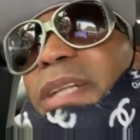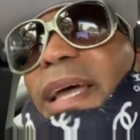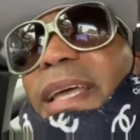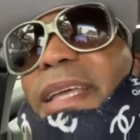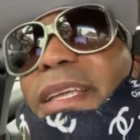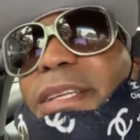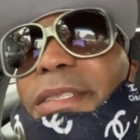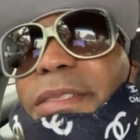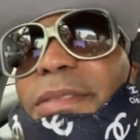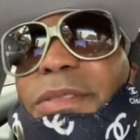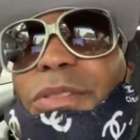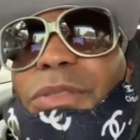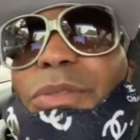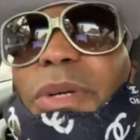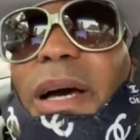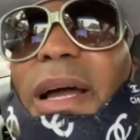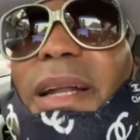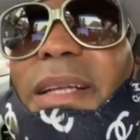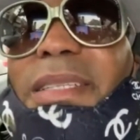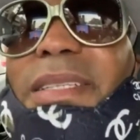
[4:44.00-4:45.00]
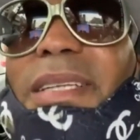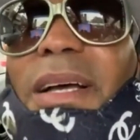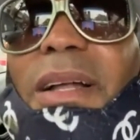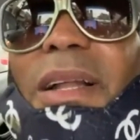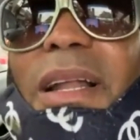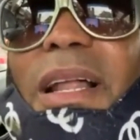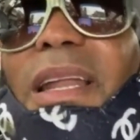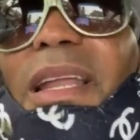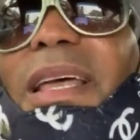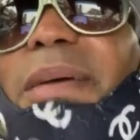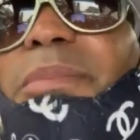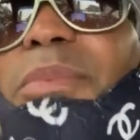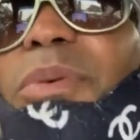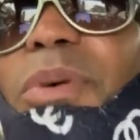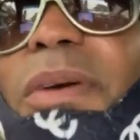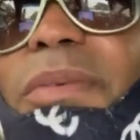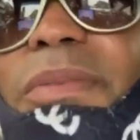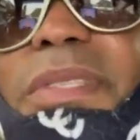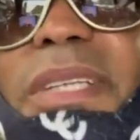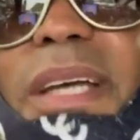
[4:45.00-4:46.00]
like you gotta tell that
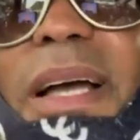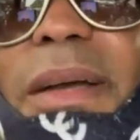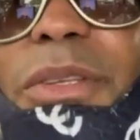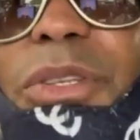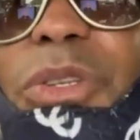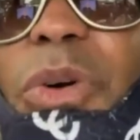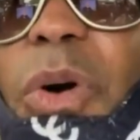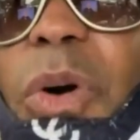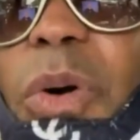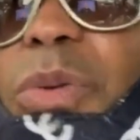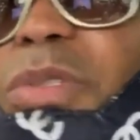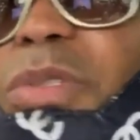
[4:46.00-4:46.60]
label every time you go